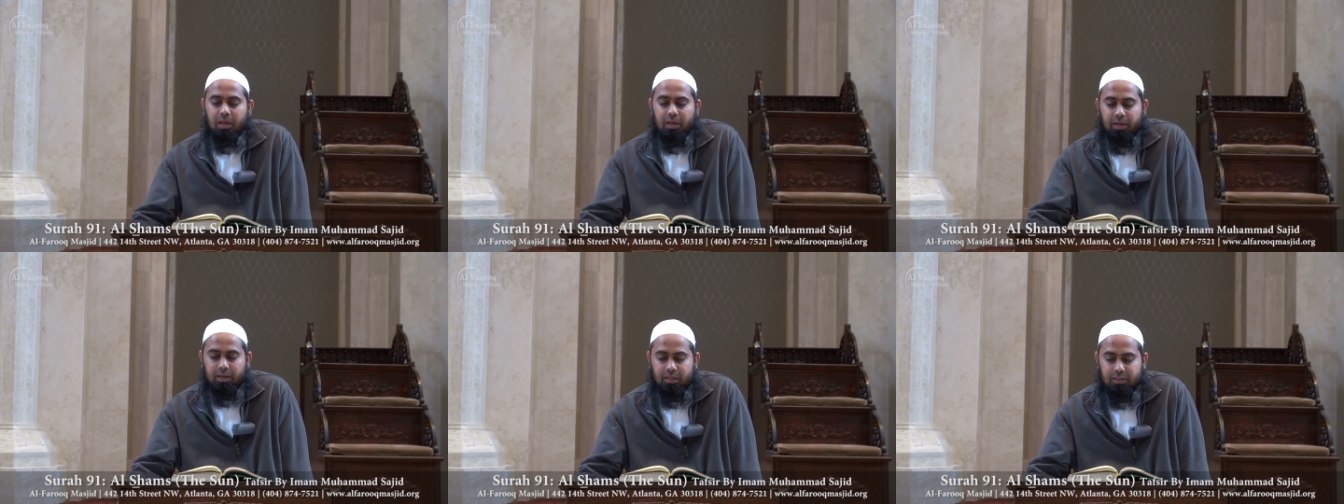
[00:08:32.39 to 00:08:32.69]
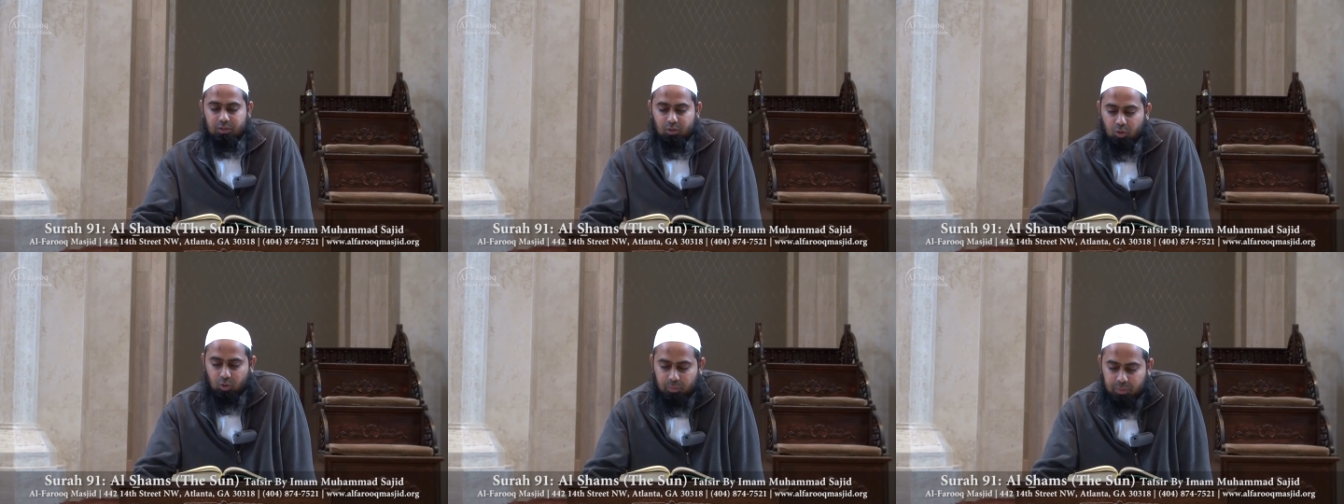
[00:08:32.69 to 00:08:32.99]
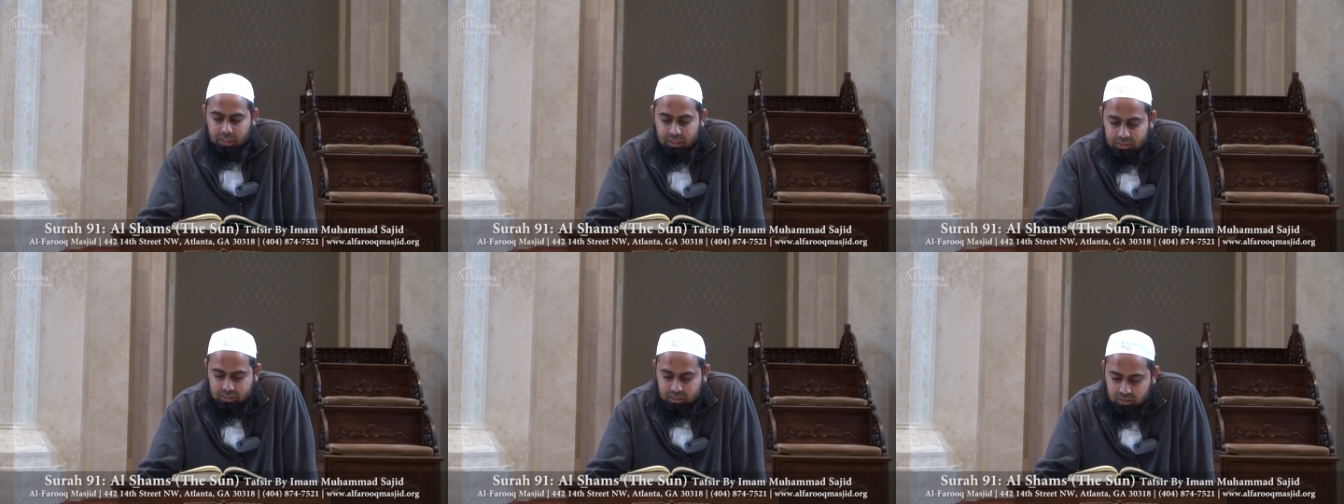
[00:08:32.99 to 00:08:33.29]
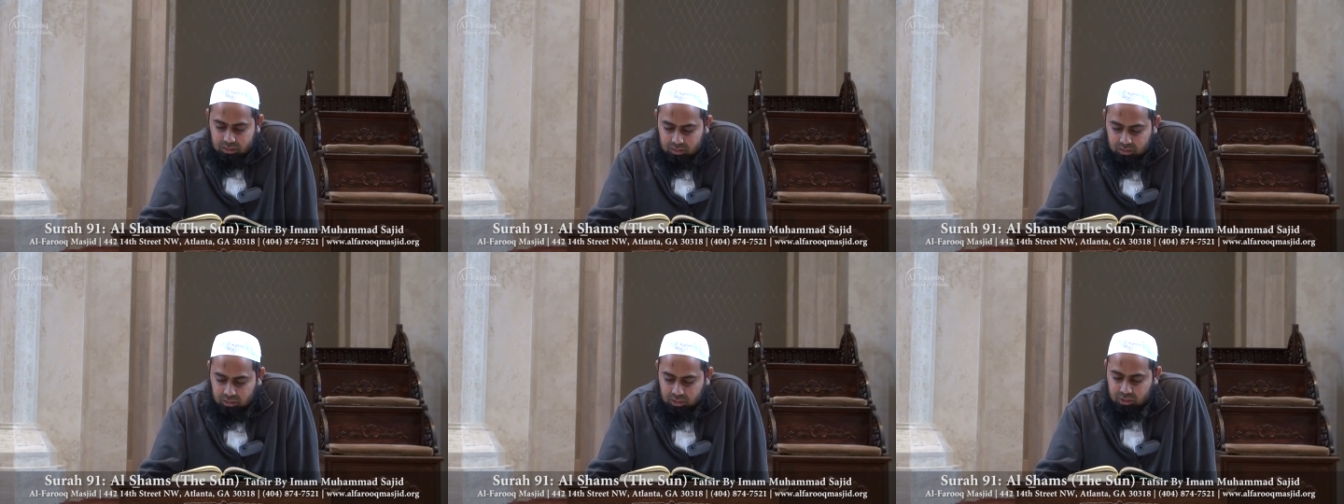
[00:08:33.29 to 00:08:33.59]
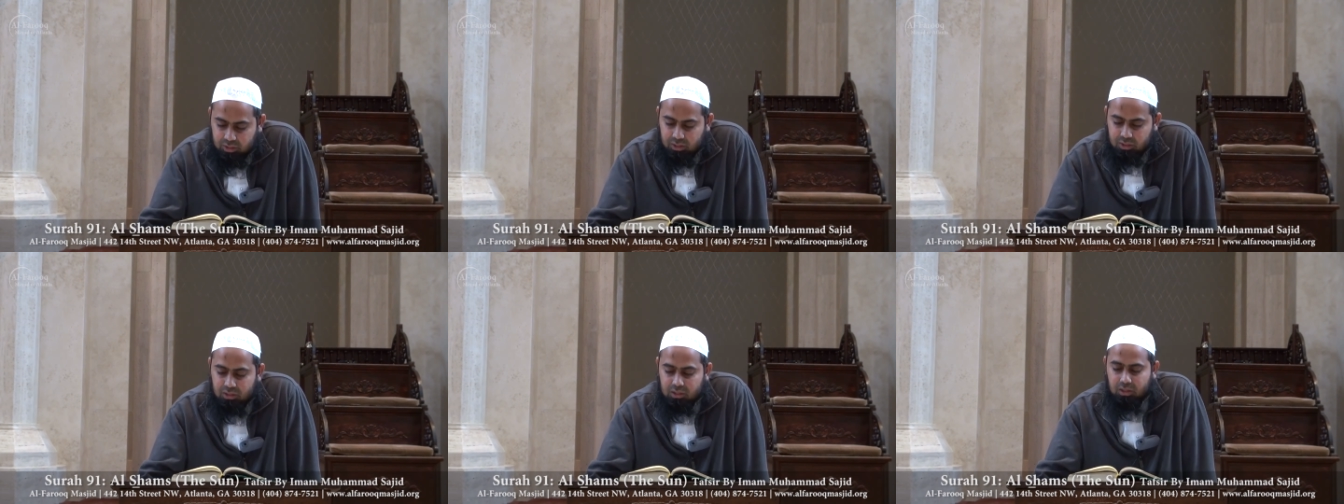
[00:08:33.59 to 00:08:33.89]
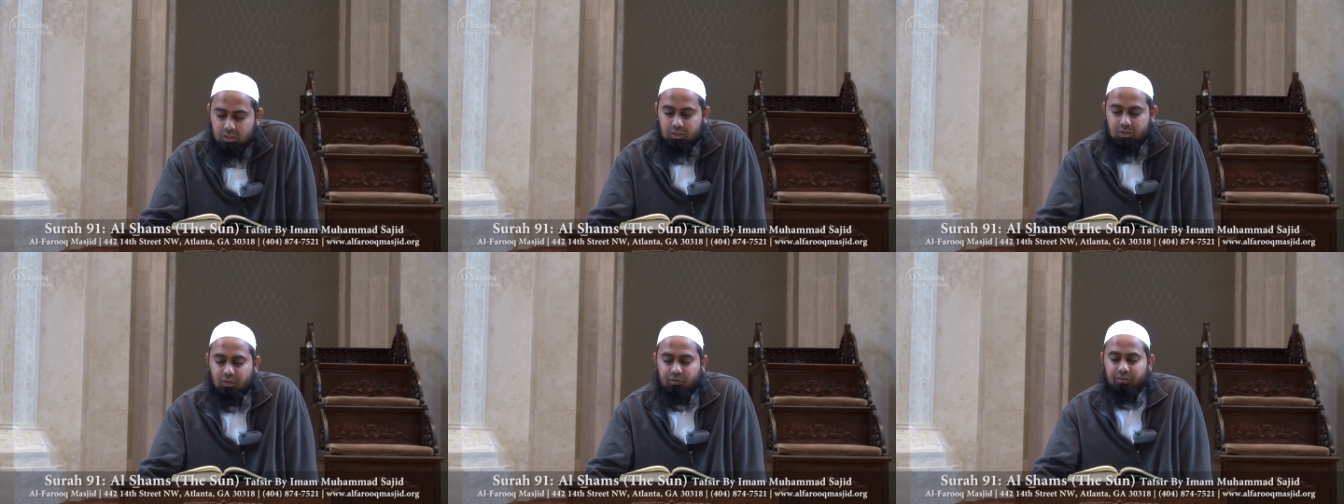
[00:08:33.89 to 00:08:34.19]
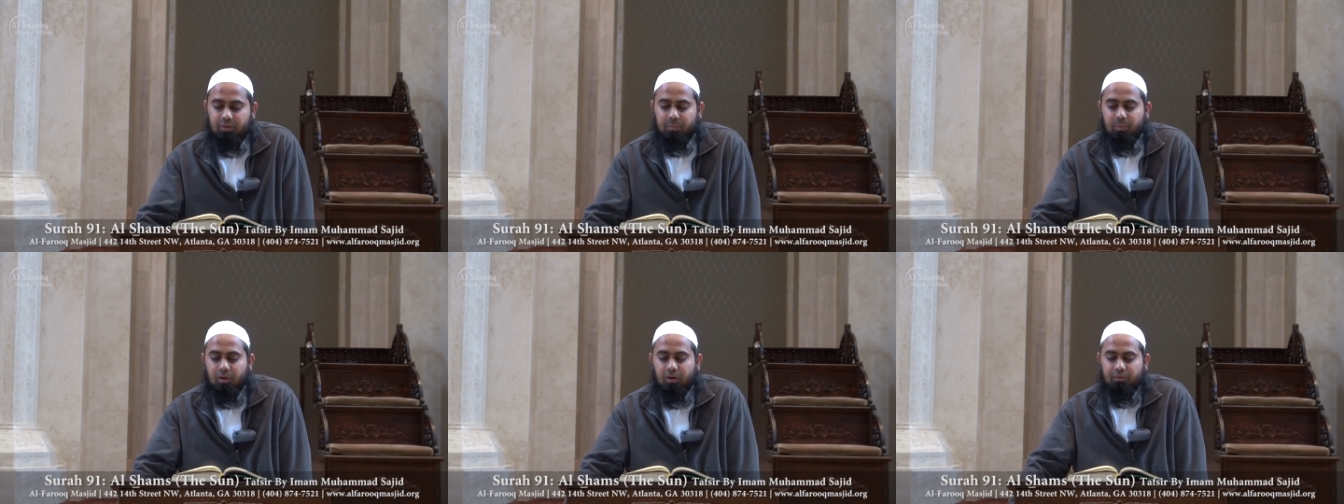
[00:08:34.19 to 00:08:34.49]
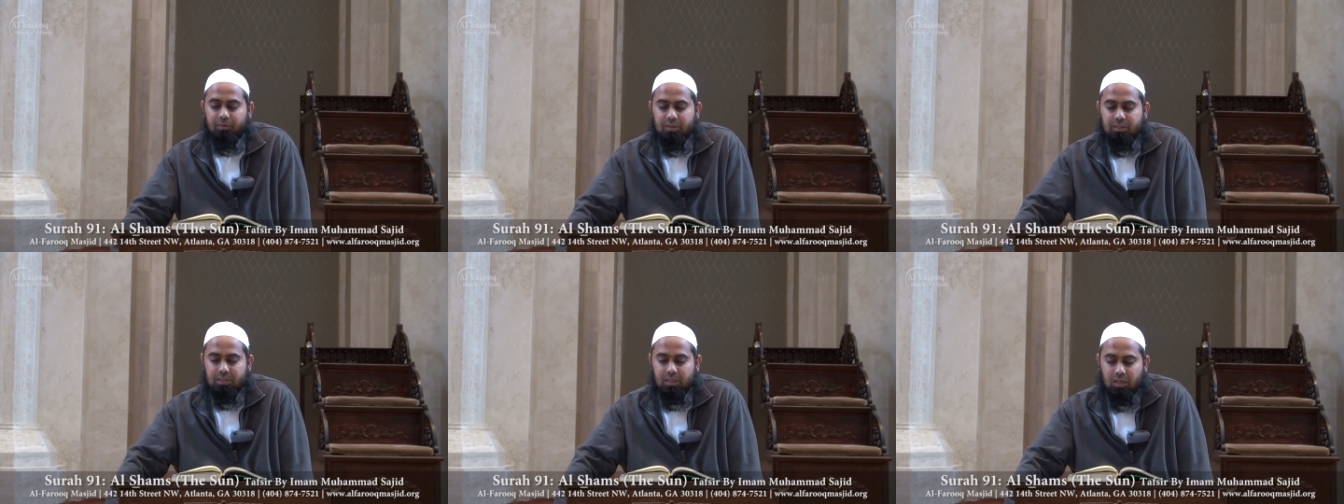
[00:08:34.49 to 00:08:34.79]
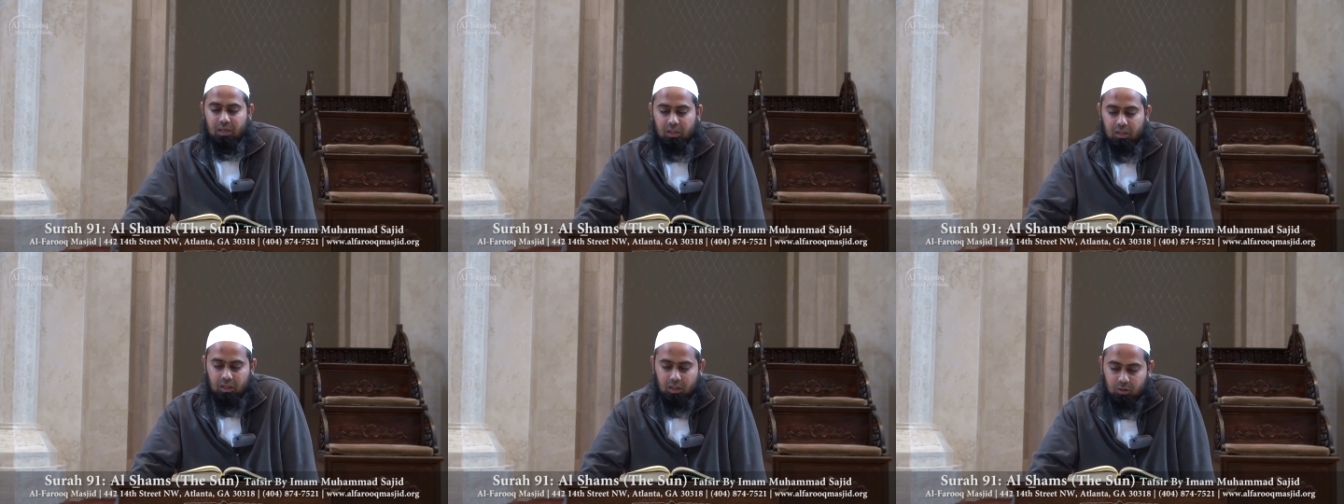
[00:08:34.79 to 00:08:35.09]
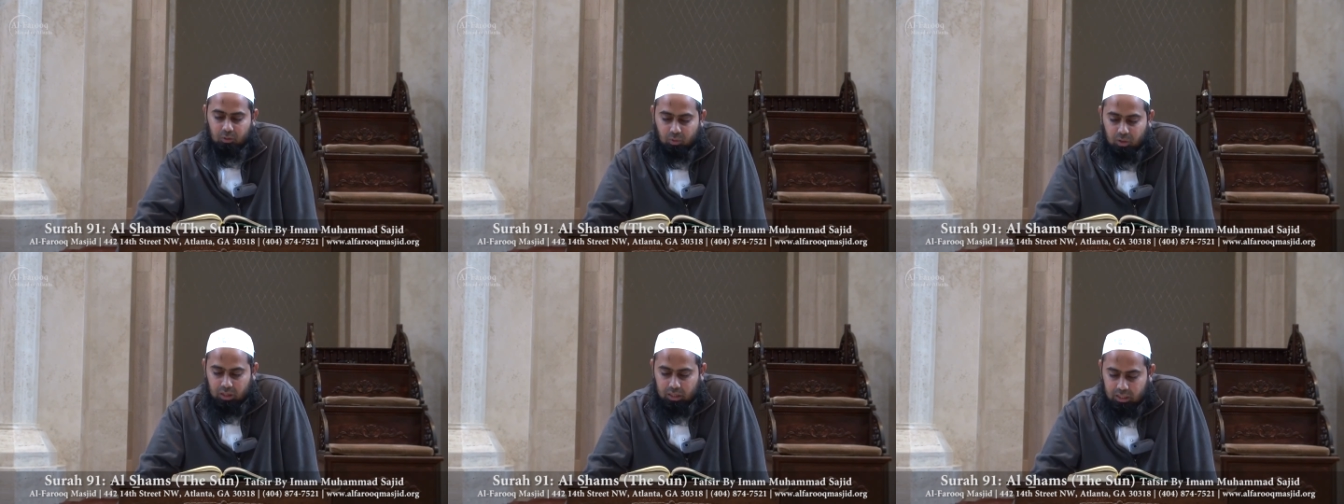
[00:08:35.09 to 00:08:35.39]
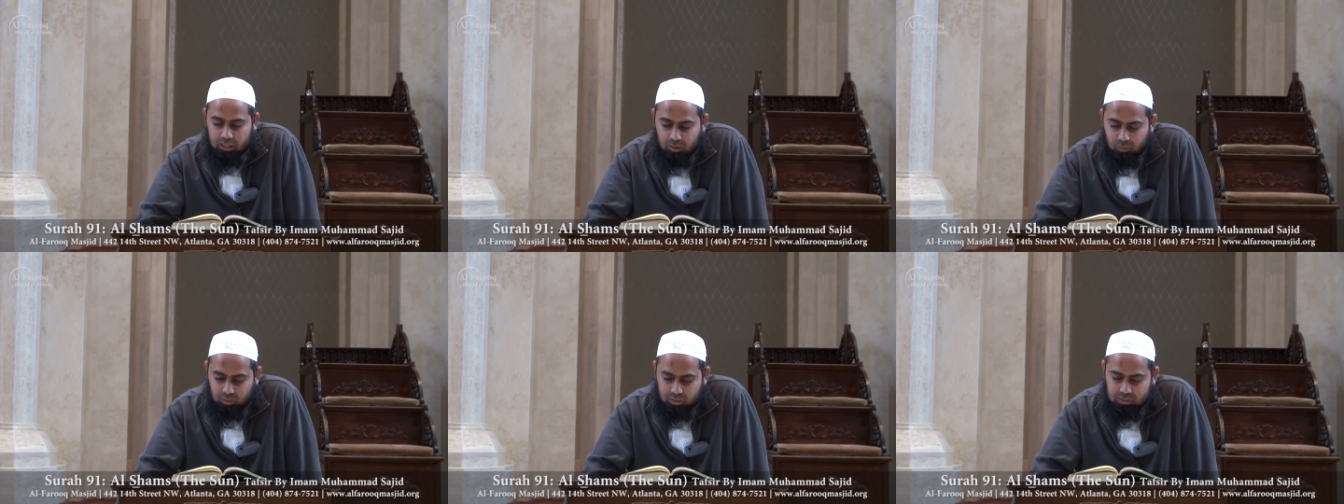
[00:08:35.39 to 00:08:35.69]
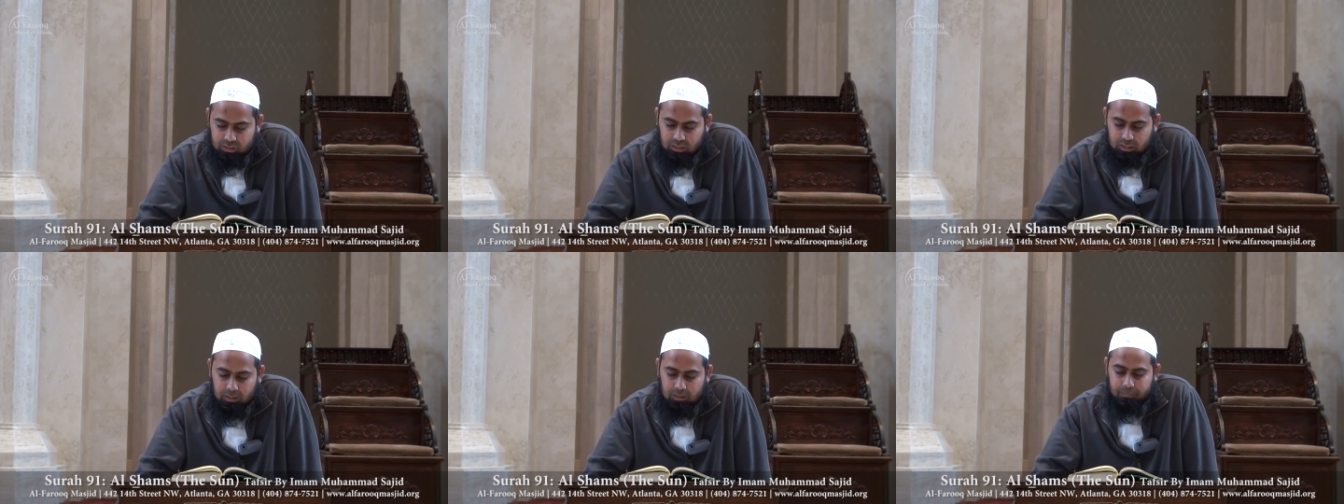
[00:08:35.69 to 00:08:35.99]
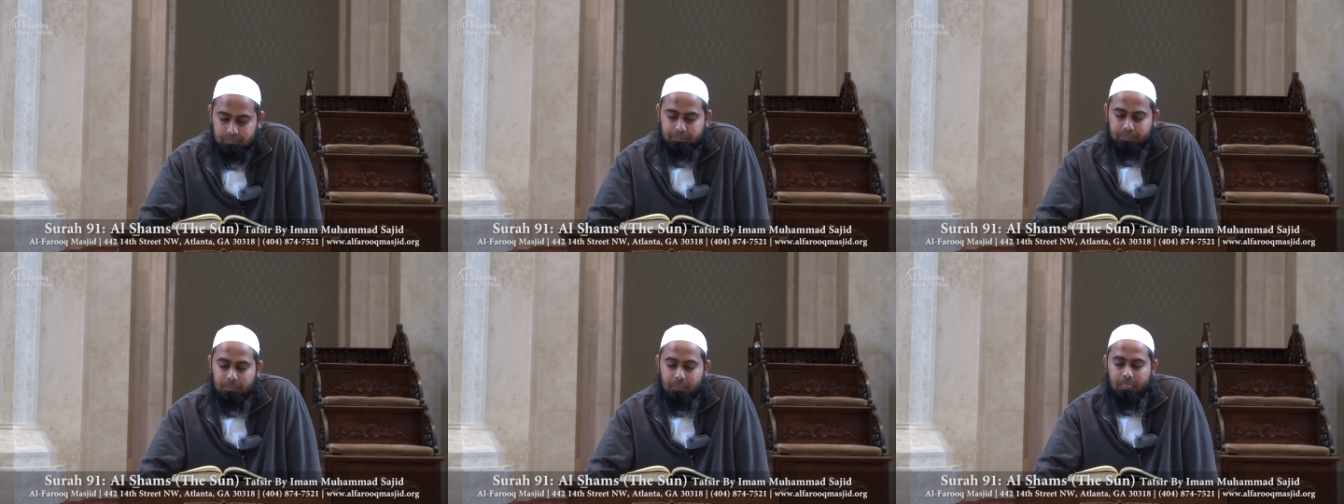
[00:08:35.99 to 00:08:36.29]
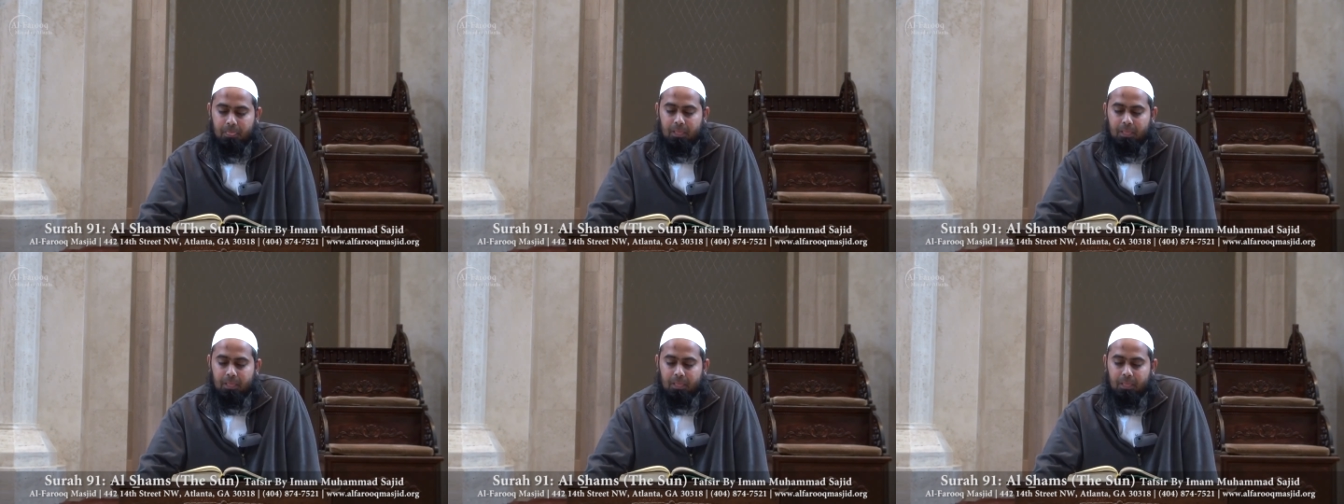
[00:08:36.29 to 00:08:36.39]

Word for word: he disobeys the teachings of the Prophet sallallahu alaihi wasallam,